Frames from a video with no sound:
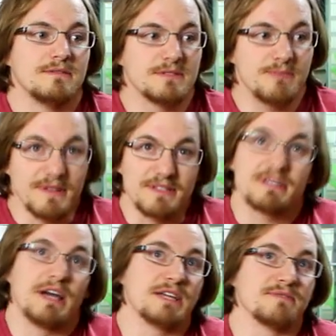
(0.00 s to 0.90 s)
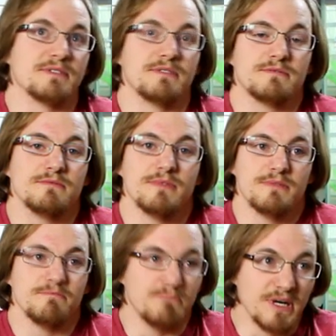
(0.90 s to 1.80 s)
It's about the size of a
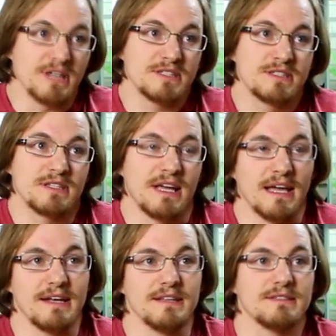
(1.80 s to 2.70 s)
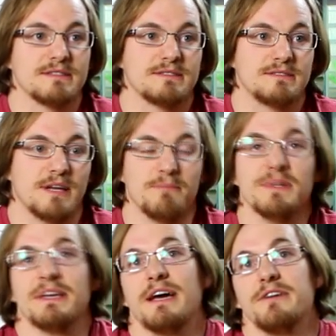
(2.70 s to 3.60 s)
bus, and it's
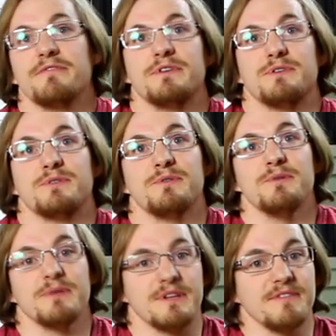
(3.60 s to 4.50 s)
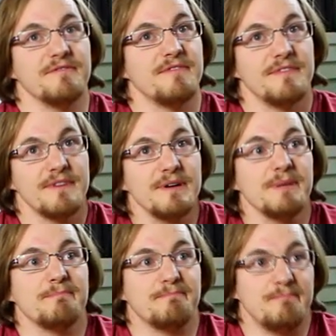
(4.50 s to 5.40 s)
tumbling out of control in a
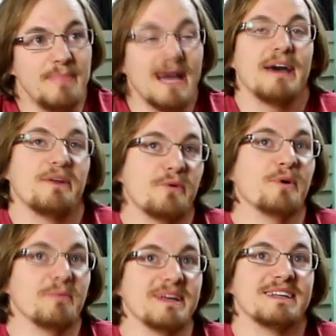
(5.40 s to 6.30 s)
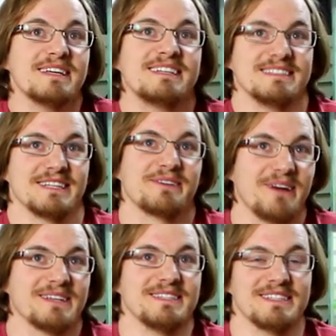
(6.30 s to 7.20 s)
very bad orbit, because it
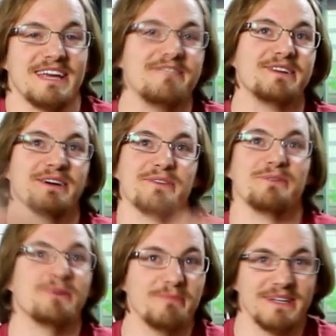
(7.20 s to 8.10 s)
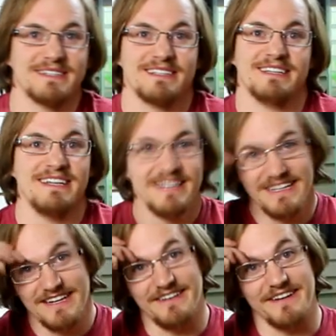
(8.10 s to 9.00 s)
crosses every other orbit
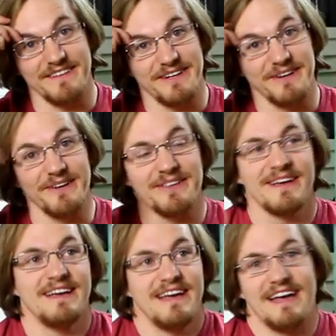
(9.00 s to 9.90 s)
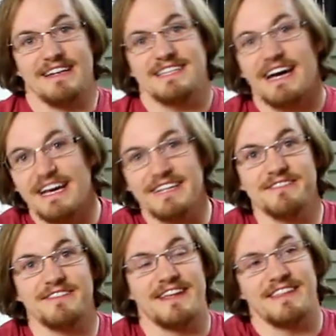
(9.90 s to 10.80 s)
around the Earth, and it's high
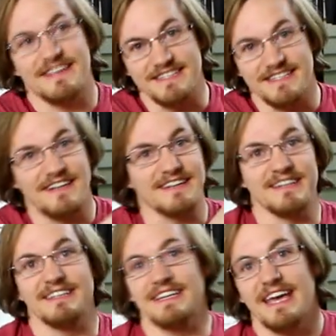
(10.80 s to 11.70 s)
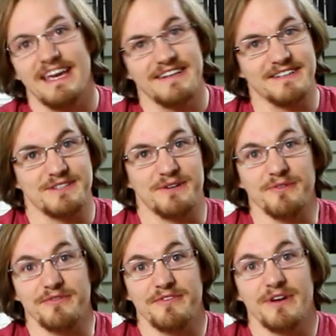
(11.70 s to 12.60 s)
enough that that thing's not going to decay on its
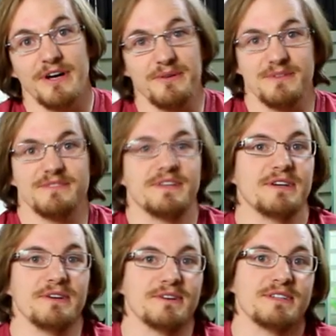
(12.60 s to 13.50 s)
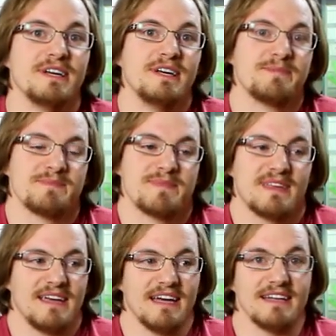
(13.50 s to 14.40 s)
own for hundreds of years.
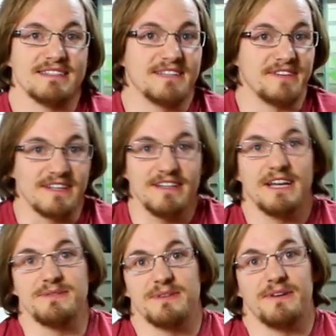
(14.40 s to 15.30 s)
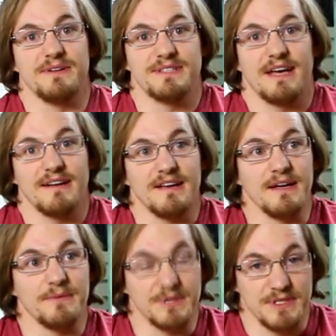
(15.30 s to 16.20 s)
And if it collides with another
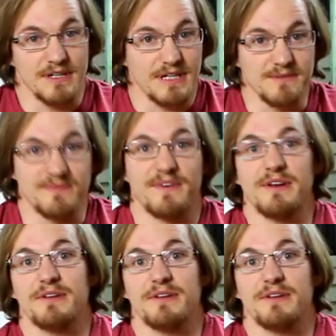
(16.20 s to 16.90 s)
satellite, which it comes very